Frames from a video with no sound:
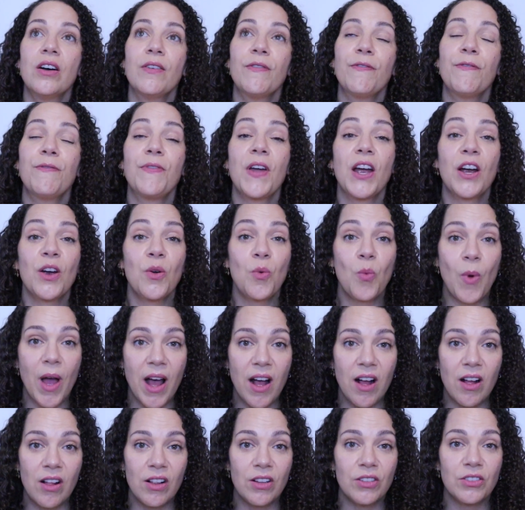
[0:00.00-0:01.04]

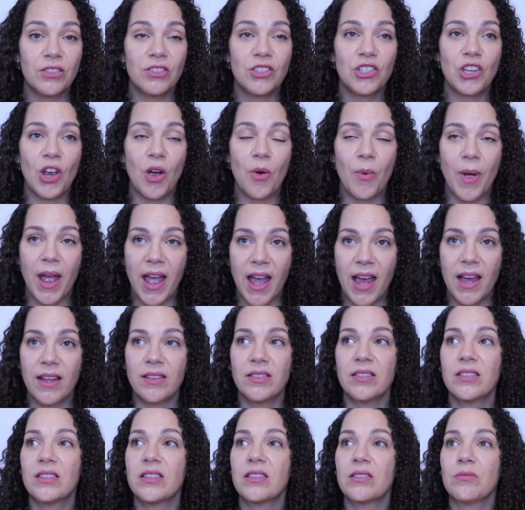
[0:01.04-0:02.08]
farewell
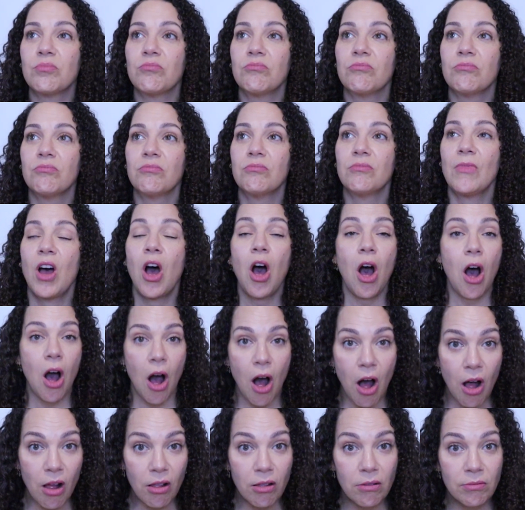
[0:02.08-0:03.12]
Joanns
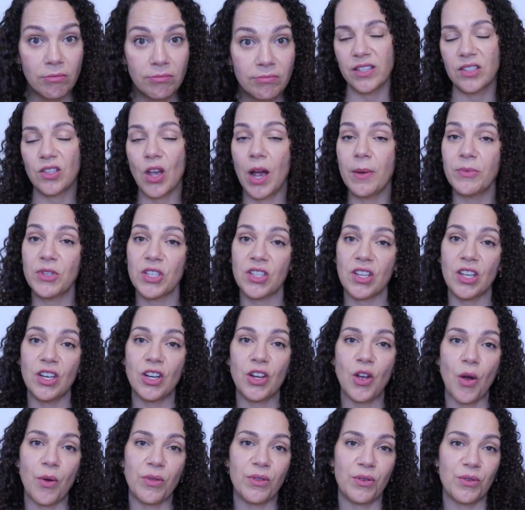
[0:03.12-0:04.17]
haul. So I'm just
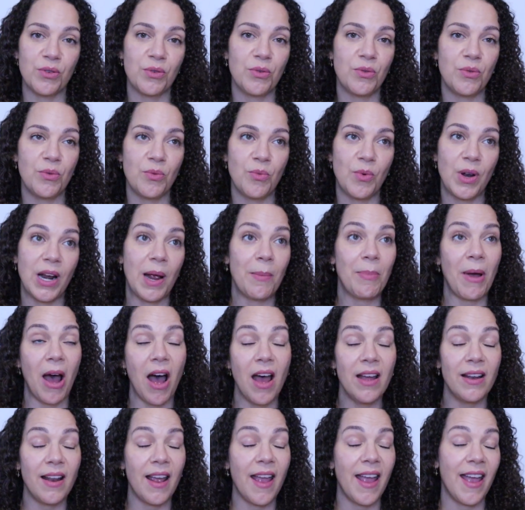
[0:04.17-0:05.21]
gonna go through what I
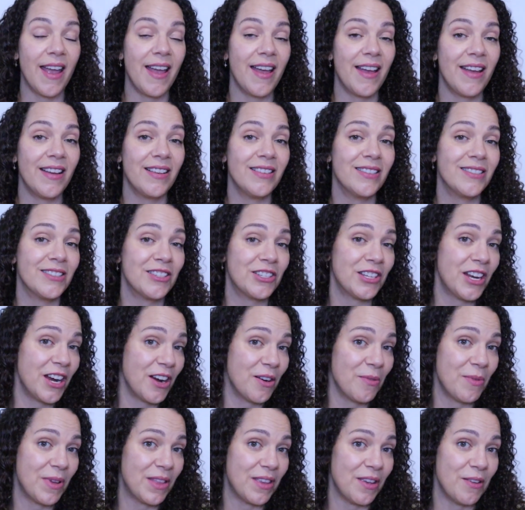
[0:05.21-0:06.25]
bought and
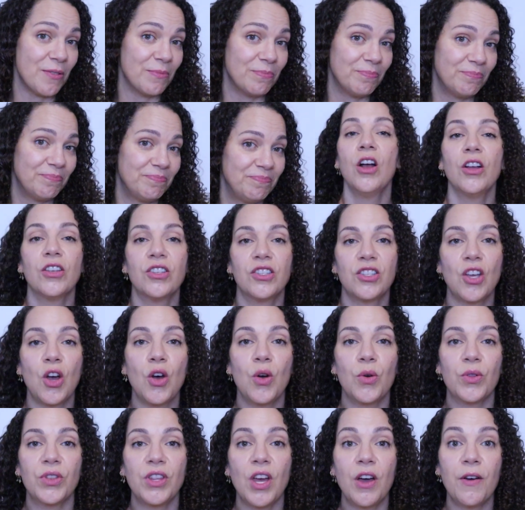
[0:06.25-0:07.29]
share it with you.
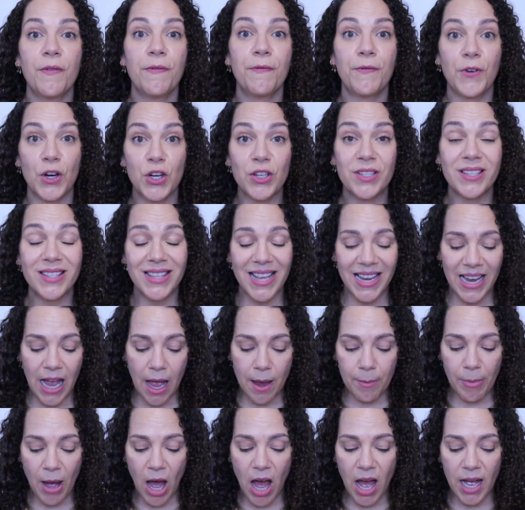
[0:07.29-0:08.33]
So the first thing
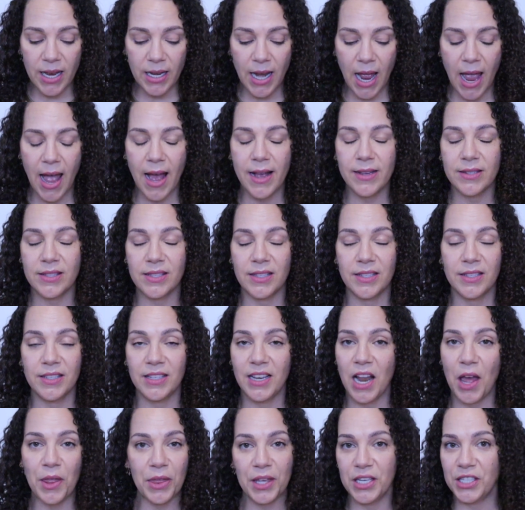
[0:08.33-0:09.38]
I bought has
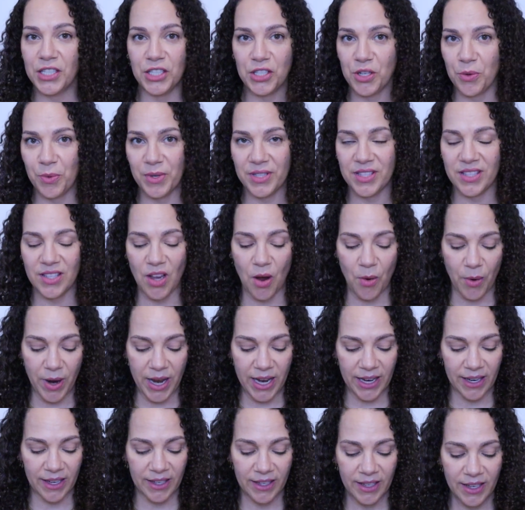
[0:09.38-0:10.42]
nothing to do with
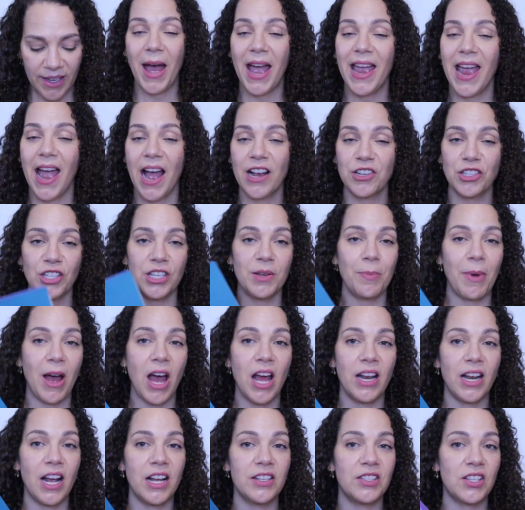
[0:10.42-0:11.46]
sewing. I actually
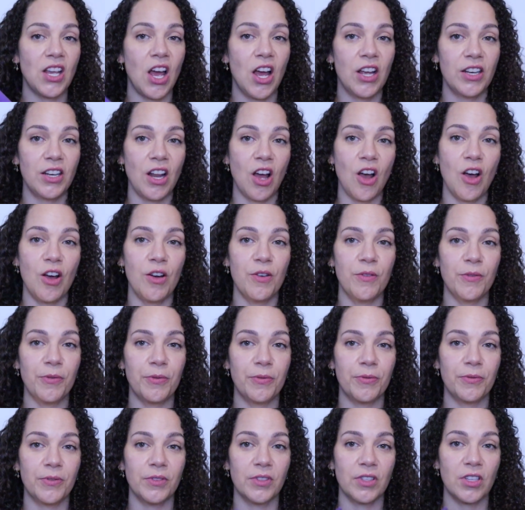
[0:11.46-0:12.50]
bought a ton
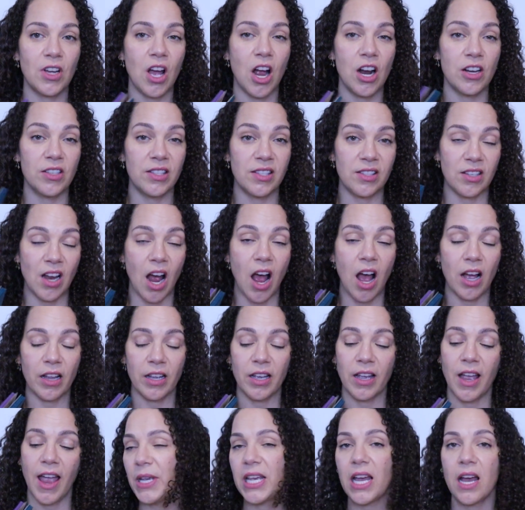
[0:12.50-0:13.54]
of cardstock
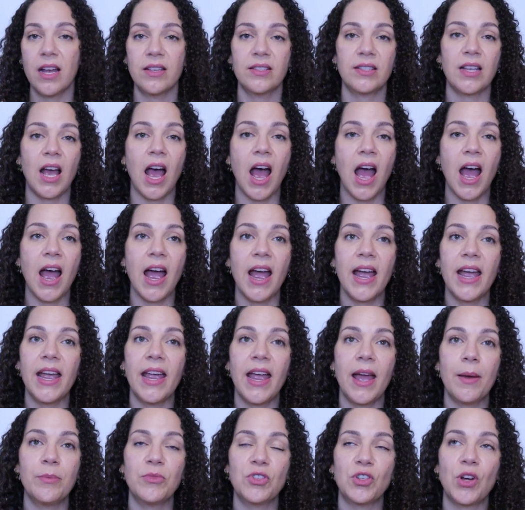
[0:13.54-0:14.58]
because
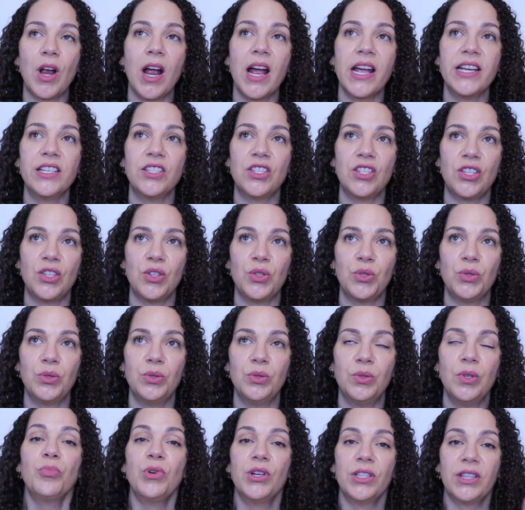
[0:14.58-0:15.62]
I am trying
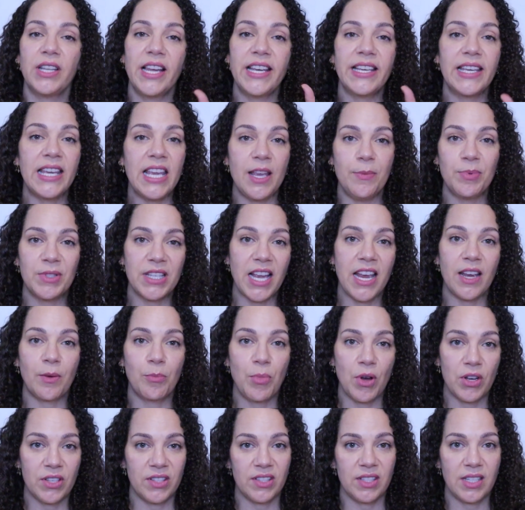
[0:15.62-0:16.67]
to put like keepsake
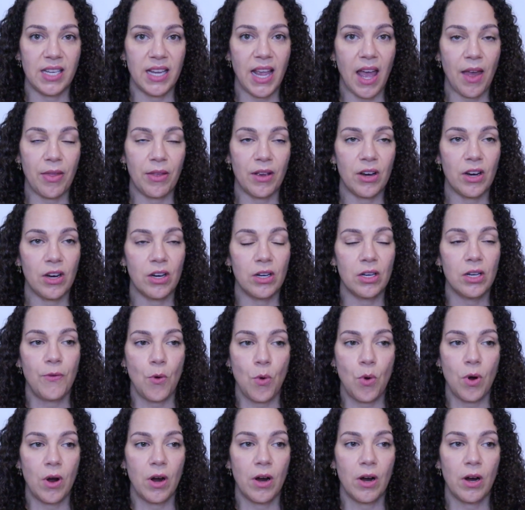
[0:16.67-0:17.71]
books together
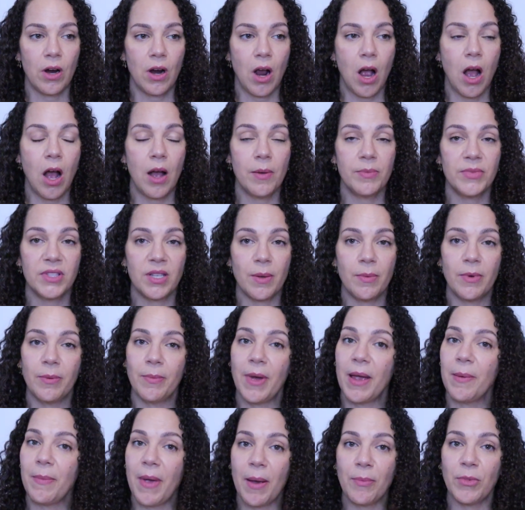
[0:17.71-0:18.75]
for some of
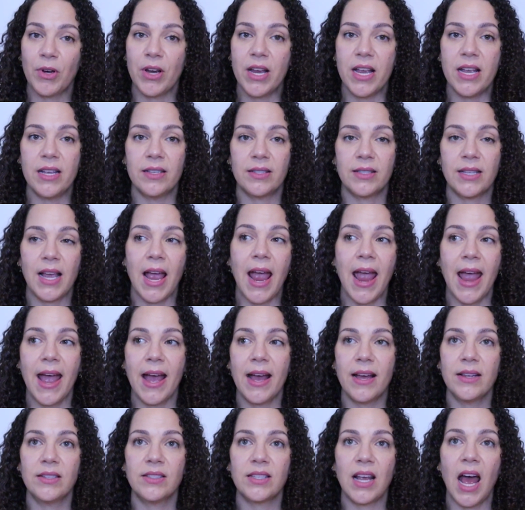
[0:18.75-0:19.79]
my memories,
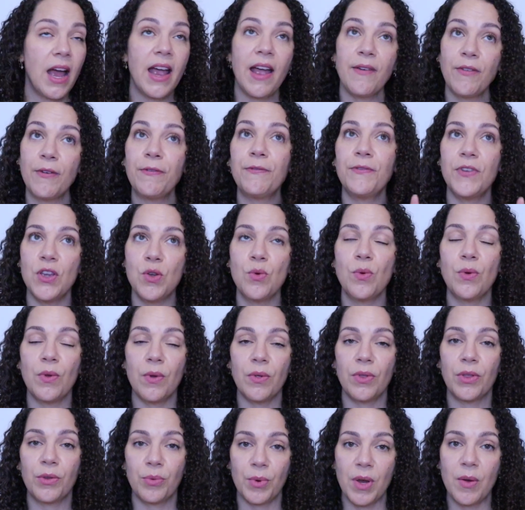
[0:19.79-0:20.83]
and I have a
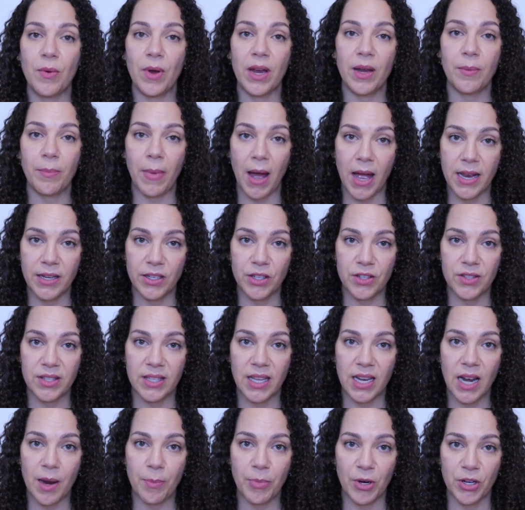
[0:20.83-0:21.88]
few 3-ring binders
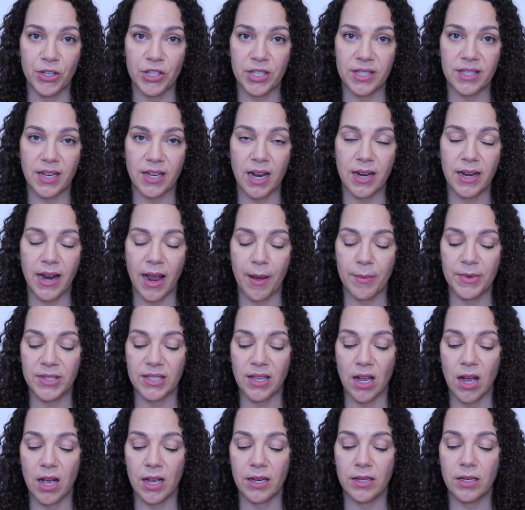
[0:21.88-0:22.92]
that I purchased on
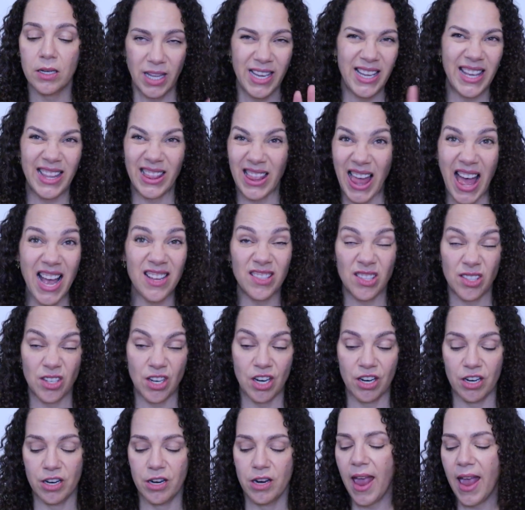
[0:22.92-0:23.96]
Amazon like last
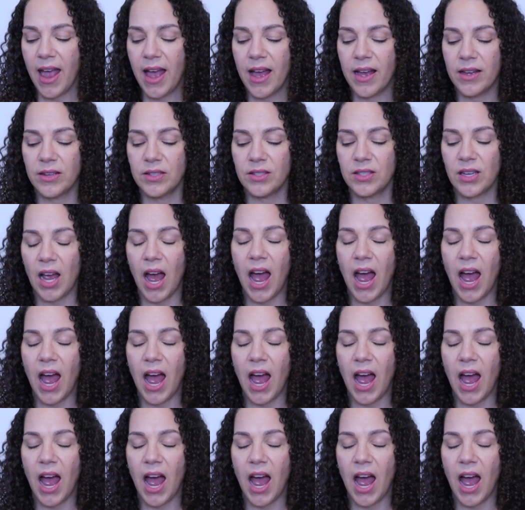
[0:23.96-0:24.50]
year, and